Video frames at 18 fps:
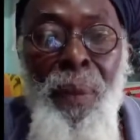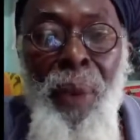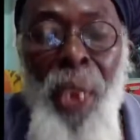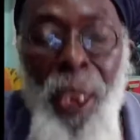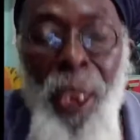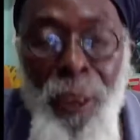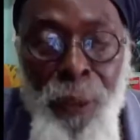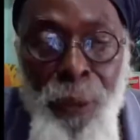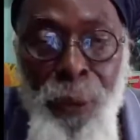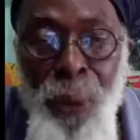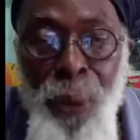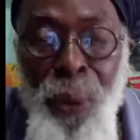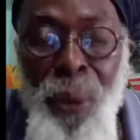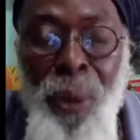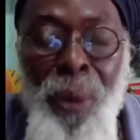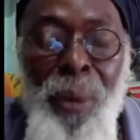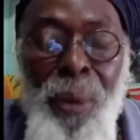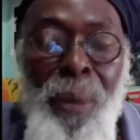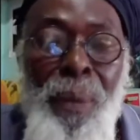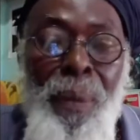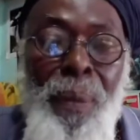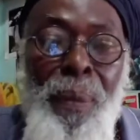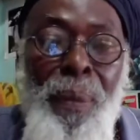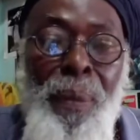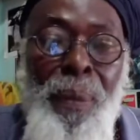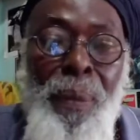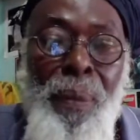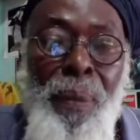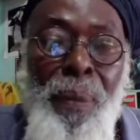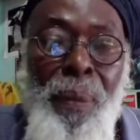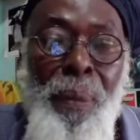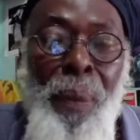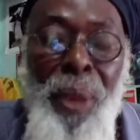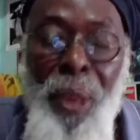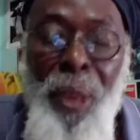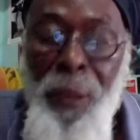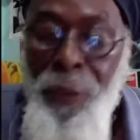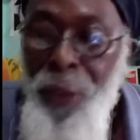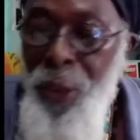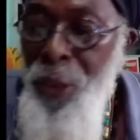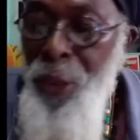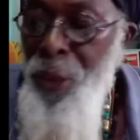Live food, better for